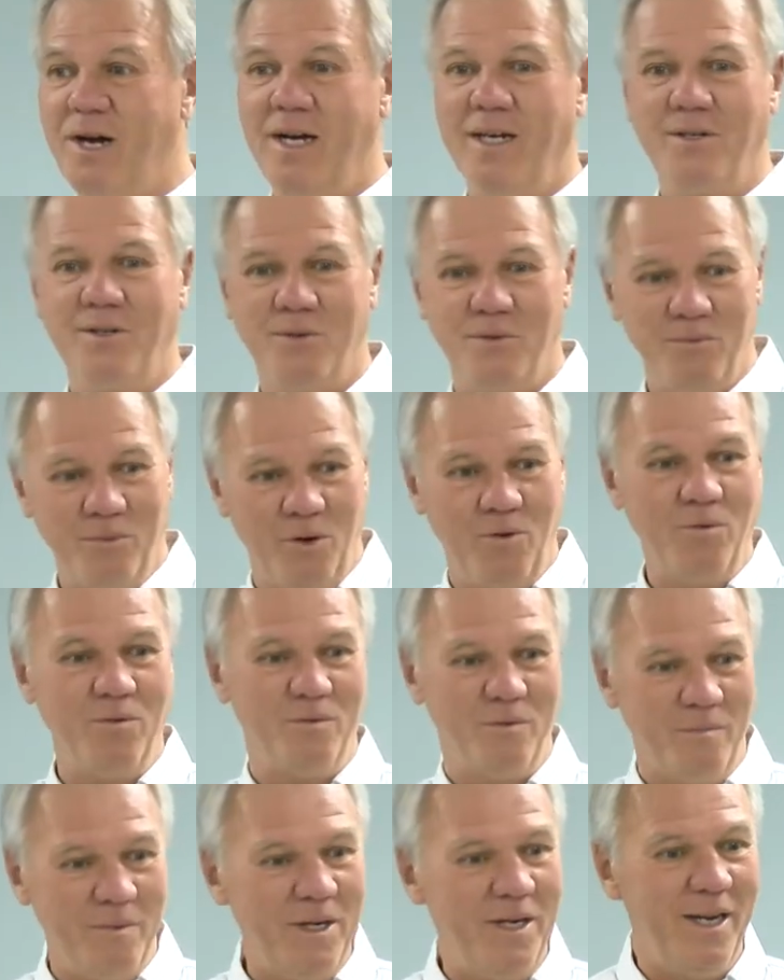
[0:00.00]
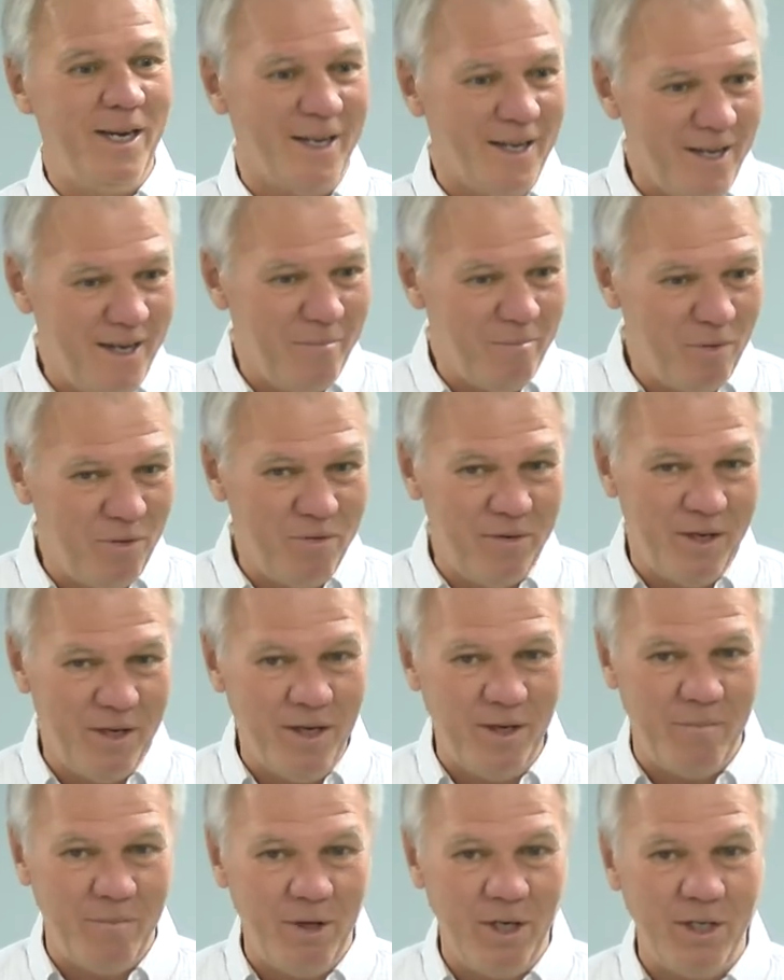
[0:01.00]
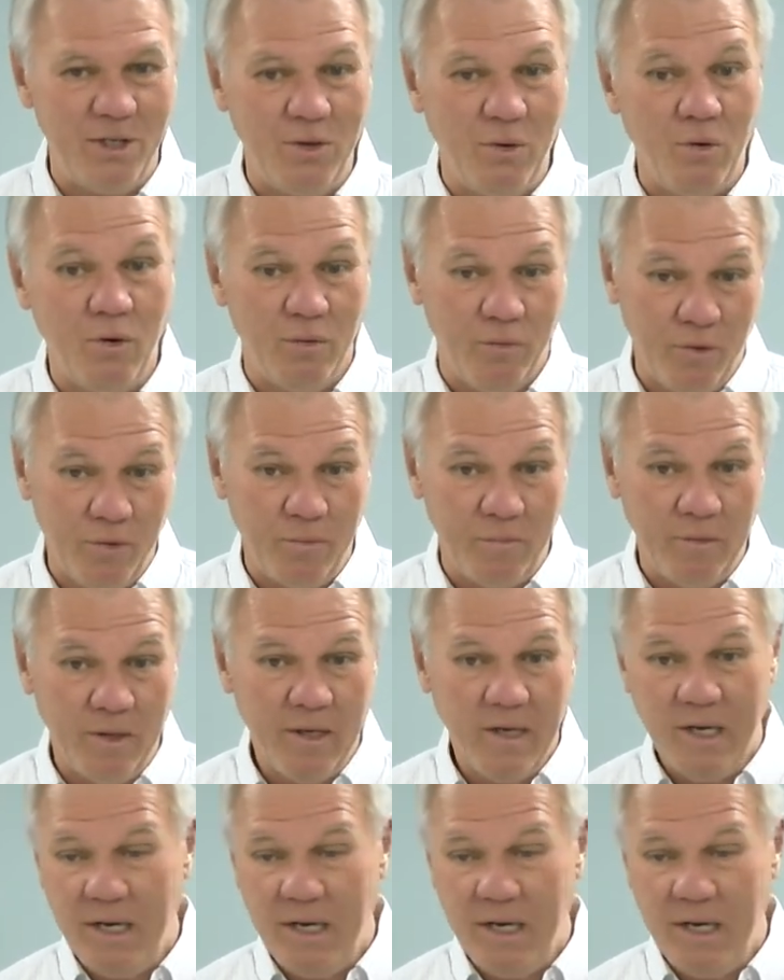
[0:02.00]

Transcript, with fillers: Christ rose from the dead. They proved it in the British courtroom.